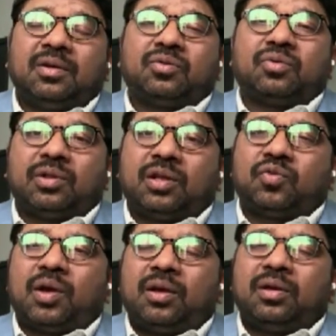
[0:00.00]
So that's
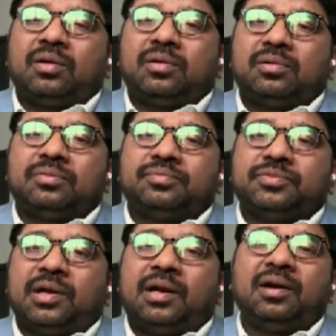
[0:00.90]
why
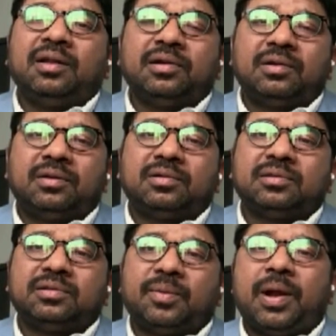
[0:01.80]
the earlier
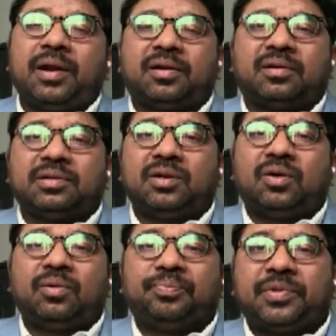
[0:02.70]
the better,
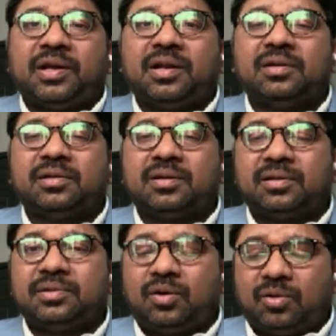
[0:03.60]
and
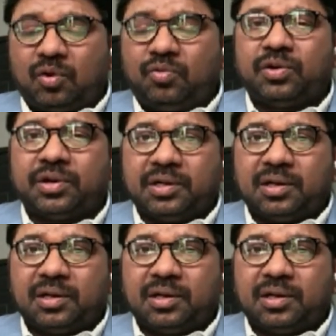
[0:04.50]
go for it.